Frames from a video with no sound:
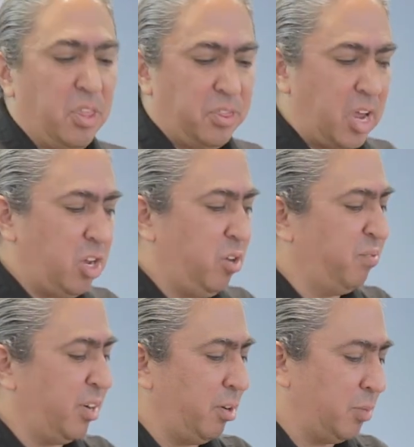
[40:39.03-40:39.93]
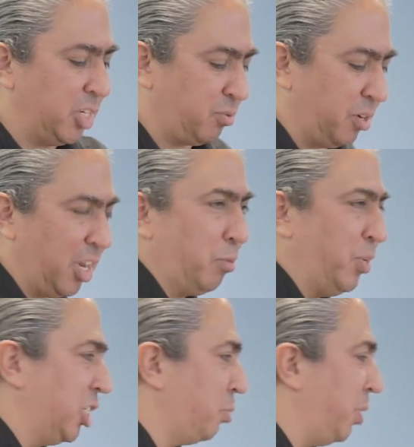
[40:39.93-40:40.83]
Thank you very much for allowing me
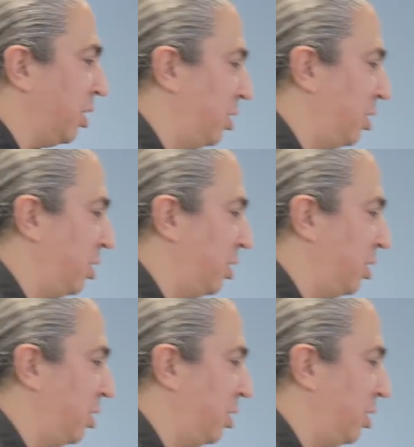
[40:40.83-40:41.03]
to speak.